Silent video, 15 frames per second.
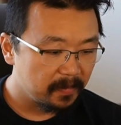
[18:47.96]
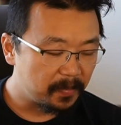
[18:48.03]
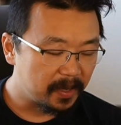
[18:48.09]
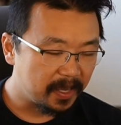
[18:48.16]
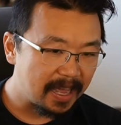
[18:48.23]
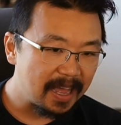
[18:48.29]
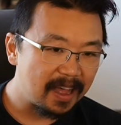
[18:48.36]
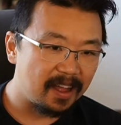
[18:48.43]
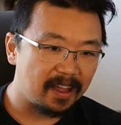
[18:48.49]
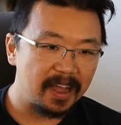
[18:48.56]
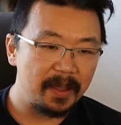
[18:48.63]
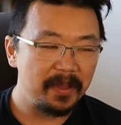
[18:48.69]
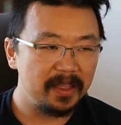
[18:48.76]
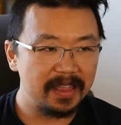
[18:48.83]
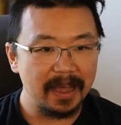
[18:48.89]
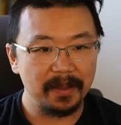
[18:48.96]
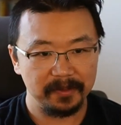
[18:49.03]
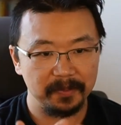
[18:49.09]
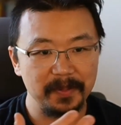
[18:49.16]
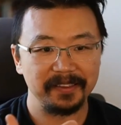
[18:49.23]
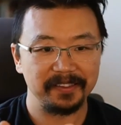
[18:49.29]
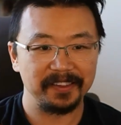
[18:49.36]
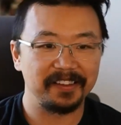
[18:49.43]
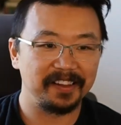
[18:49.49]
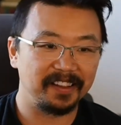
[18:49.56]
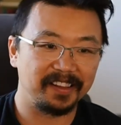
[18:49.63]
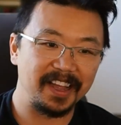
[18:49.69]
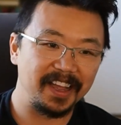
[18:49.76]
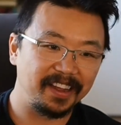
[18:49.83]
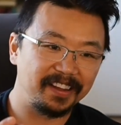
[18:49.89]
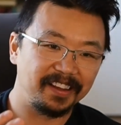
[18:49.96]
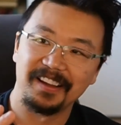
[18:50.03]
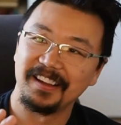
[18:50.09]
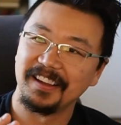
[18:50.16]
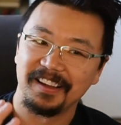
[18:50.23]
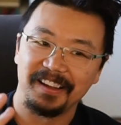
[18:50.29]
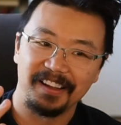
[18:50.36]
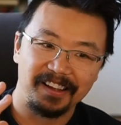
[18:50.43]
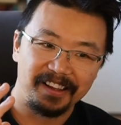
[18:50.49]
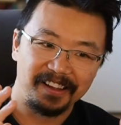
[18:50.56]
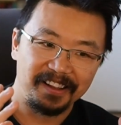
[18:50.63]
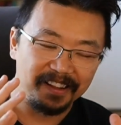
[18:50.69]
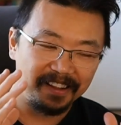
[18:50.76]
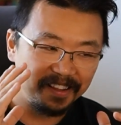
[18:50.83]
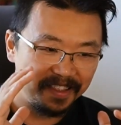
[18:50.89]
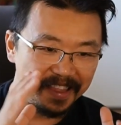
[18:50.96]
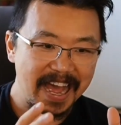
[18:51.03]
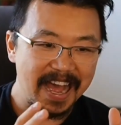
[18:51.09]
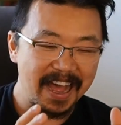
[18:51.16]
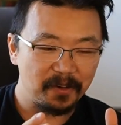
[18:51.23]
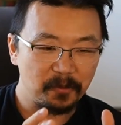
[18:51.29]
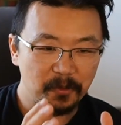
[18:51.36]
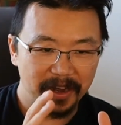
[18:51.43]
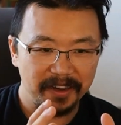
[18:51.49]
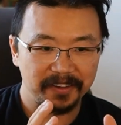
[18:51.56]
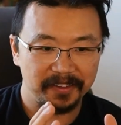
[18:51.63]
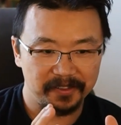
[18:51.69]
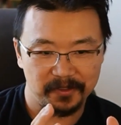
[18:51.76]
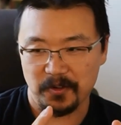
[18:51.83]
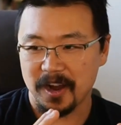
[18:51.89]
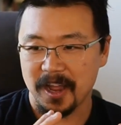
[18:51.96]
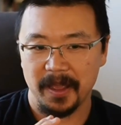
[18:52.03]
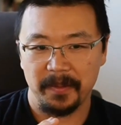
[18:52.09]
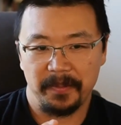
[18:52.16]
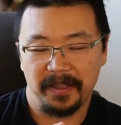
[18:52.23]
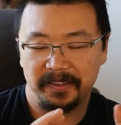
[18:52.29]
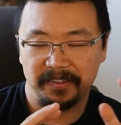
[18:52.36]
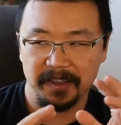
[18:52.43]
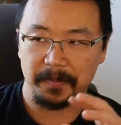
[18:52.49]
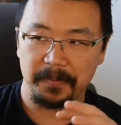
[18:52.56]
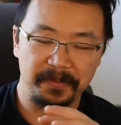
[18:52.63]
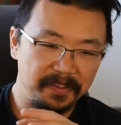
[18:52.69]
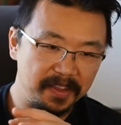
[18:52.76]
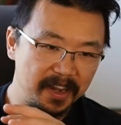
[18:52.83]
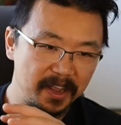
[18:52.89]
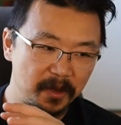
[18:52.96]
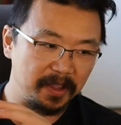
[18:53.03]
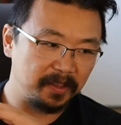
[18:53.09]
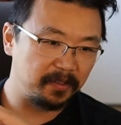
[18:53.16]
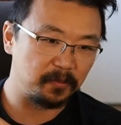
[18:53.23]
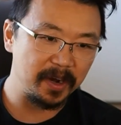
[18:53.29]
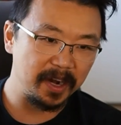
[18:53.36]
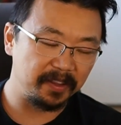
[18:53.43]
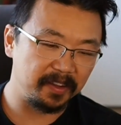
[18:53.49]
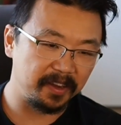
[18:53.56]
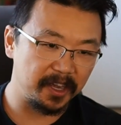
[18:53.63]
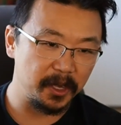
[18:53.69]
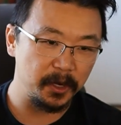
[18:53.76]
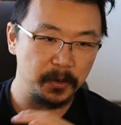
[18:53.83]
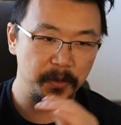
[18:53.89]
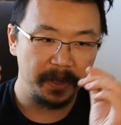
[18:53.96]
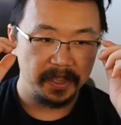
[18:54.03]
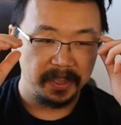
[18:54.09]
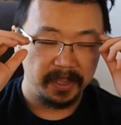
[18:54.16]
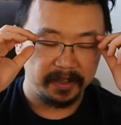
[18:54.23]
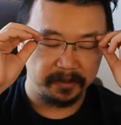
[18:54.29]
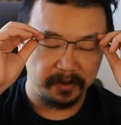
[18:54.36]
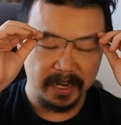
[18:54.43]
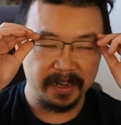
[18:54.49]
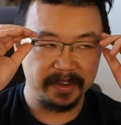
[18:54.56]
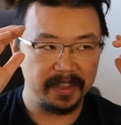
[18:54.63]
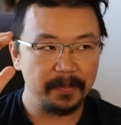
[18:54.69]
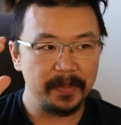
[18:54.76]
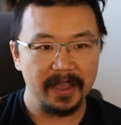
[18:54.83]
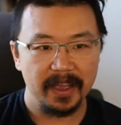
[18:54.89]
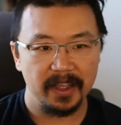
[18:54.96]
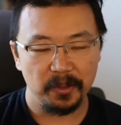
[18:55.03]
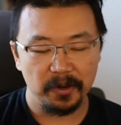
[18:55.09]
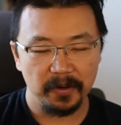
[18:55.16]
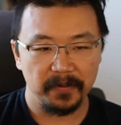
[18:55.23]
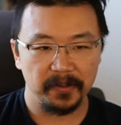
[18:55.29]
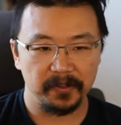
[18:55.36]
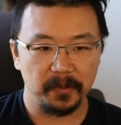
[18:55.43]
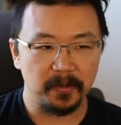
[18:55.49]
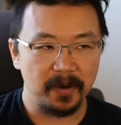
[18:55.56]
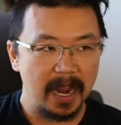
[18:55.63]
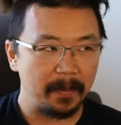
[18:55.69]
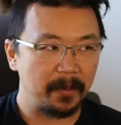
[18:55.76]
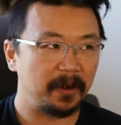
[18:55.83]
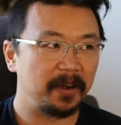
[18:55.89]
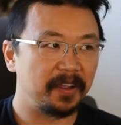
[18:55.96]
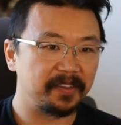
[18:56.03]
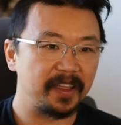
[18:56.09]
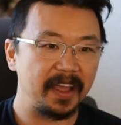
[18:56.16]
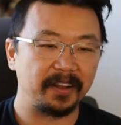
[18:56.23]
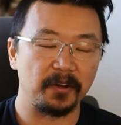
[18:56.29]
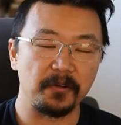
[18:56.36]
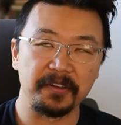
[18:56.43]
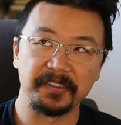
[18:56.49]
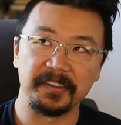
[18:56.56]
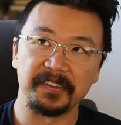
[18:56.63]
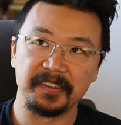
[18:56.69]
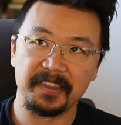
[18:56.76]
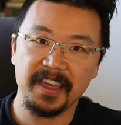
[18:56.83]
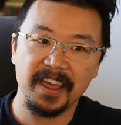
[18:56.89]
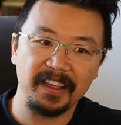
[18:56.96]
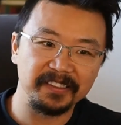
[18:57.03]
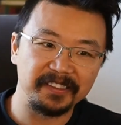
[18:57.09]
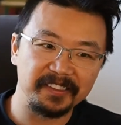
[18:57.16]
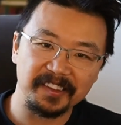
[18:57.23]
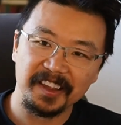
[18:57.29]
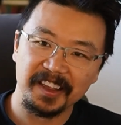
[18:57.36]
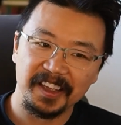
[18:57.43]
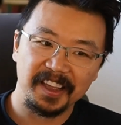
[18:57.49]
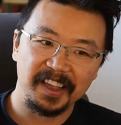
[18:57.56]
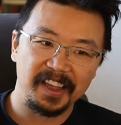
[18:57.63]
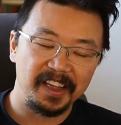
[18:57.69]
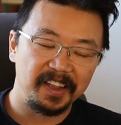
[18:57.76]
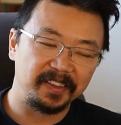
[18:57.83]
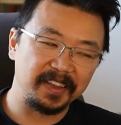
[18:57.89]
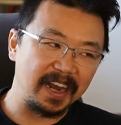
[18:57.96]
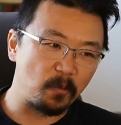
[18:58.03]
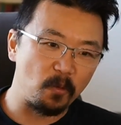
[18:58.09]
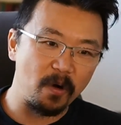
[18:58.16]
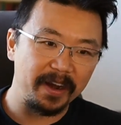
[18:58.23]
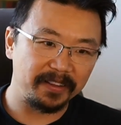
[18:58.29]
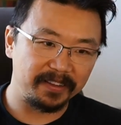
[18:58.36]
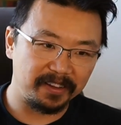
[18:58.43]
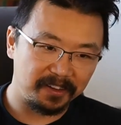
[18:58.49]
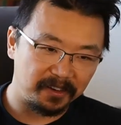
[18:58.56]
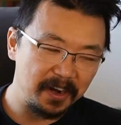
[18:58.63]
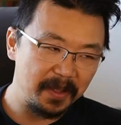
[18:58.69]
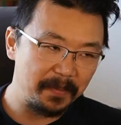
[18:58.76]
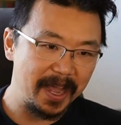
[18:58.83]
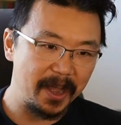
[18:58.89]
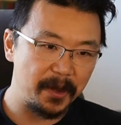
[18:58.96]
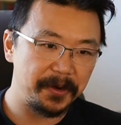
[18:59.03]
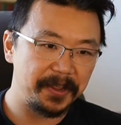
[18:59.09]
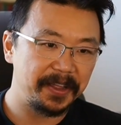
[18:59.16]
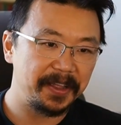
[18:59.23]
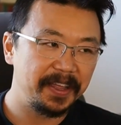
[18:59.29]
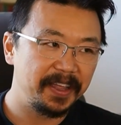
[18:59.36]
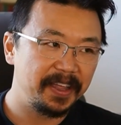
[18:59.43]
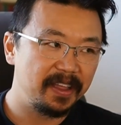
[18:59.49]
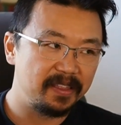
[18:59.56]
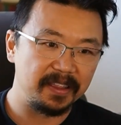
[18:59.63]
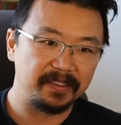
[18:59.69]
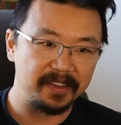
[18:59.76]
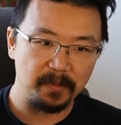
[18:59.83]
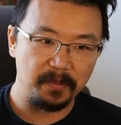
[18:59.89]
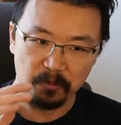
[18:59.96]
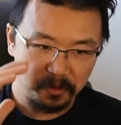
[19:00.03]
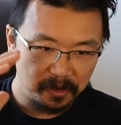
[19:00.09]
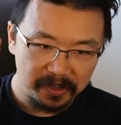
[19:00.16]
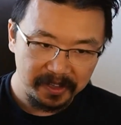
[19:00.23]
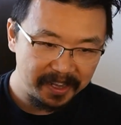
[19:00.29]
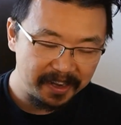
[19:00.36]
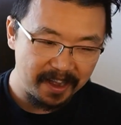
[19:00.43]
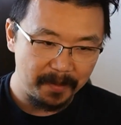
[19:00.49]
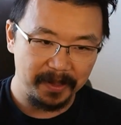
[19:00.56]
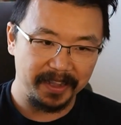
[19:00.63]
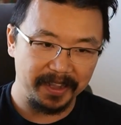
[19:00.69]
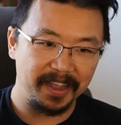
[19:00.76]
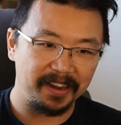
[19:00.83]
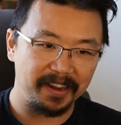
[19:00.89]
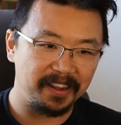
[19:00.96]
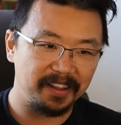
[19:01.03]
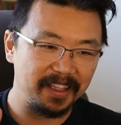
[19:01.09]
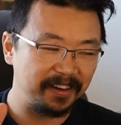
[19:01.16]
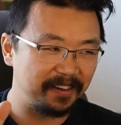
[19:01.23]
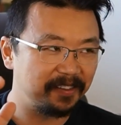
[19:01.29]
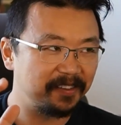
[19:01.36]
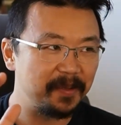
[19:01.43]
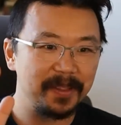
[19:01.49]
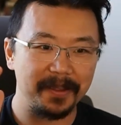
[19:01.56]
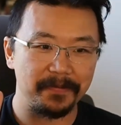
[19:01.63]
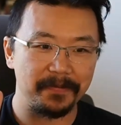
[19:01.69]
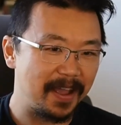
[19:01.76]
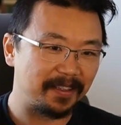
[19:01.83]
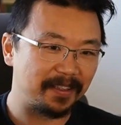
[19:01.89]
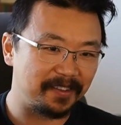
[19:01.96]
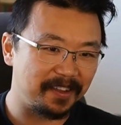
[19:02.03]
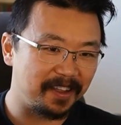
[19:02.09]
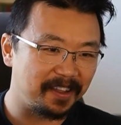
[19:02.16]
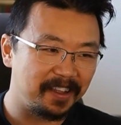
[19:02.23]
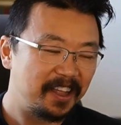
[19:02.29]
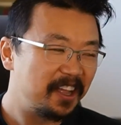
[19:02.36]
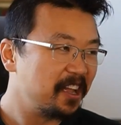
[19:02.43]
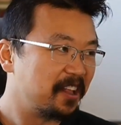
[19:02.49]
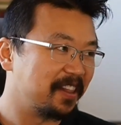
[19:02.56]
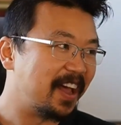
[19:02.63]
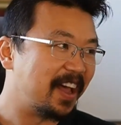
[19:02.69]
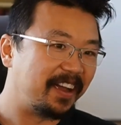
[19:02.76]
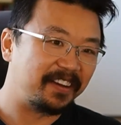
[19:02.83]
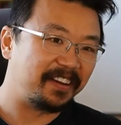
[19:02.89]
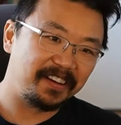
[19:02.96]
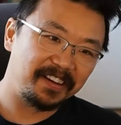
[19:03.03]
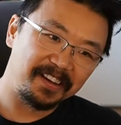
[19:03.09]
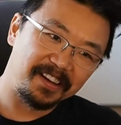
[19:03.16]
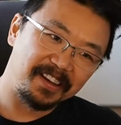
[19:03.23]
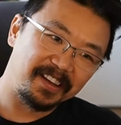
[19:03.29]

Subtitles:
But yeah, I mean that's basically like that what I described, except it's ready to go. So the idea behind Universal Primer is like there was these things that I wanted to learn about that seemed really complicated, like just seemed like fancy, like